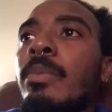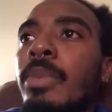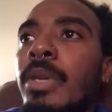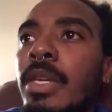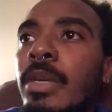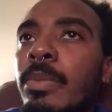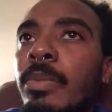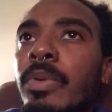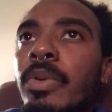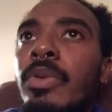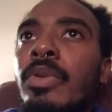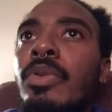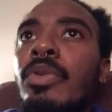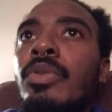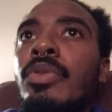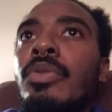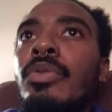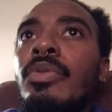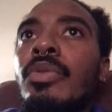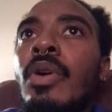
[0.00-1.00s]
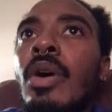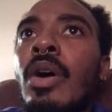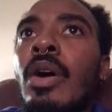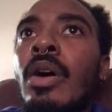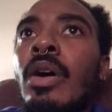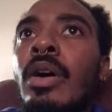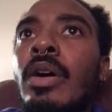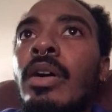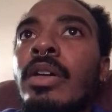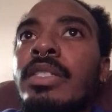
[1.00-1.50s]
people who
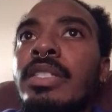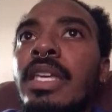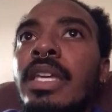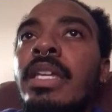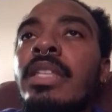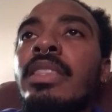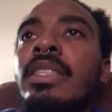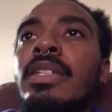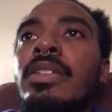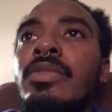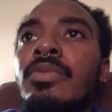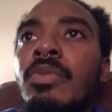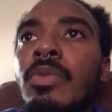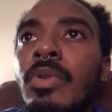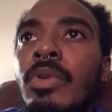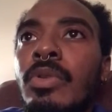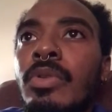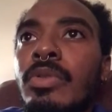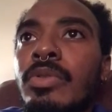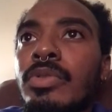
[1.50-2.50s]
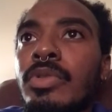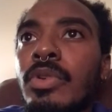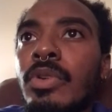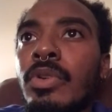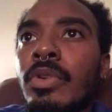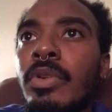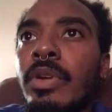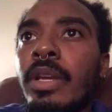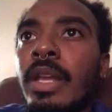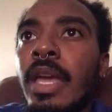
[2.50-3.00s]
are taking these roles
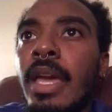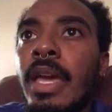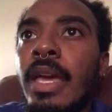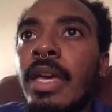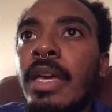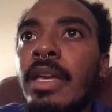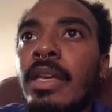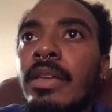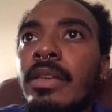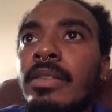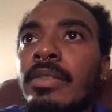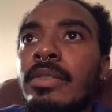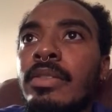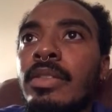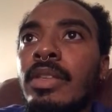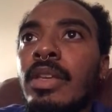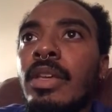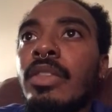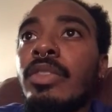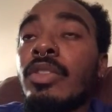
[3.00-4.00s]
on as